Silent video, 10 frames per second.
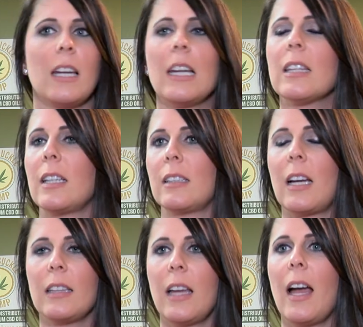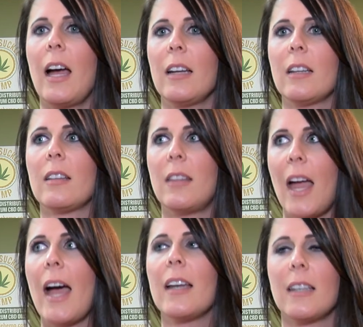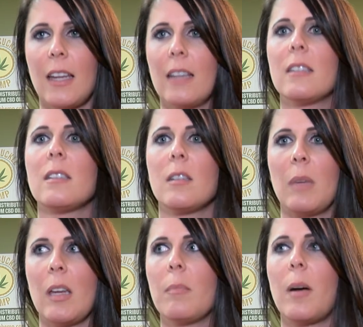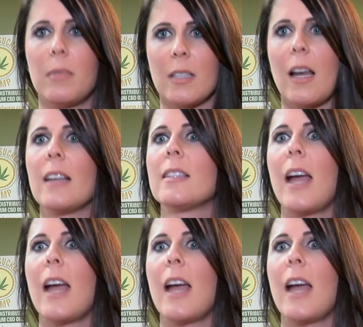anything like that, that needs to be publicized.